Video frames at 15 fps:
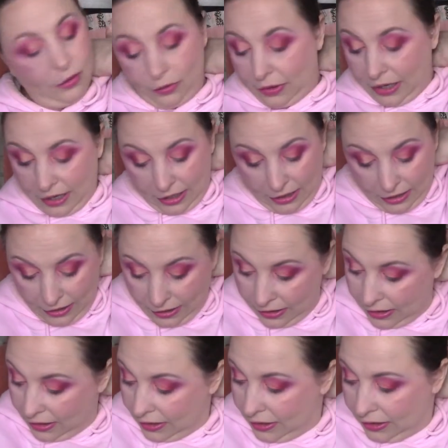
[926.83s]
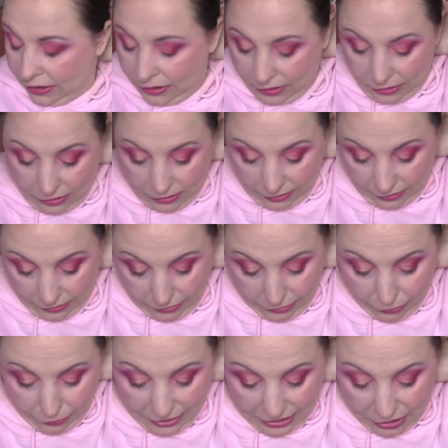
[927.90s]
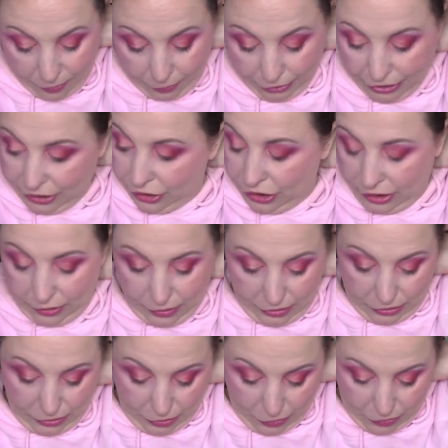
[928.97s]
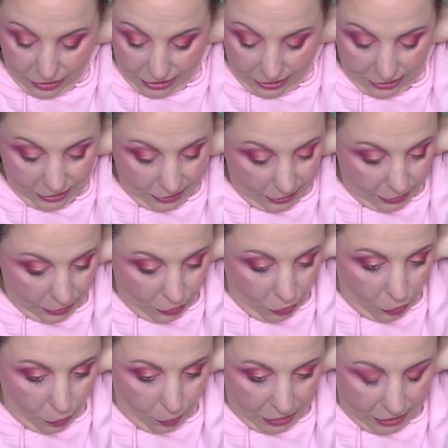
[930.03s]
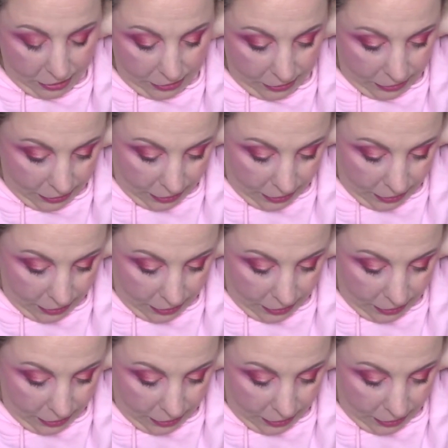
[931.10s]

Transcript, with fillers: Okay. So that's Prick Cherry Soda in Coma.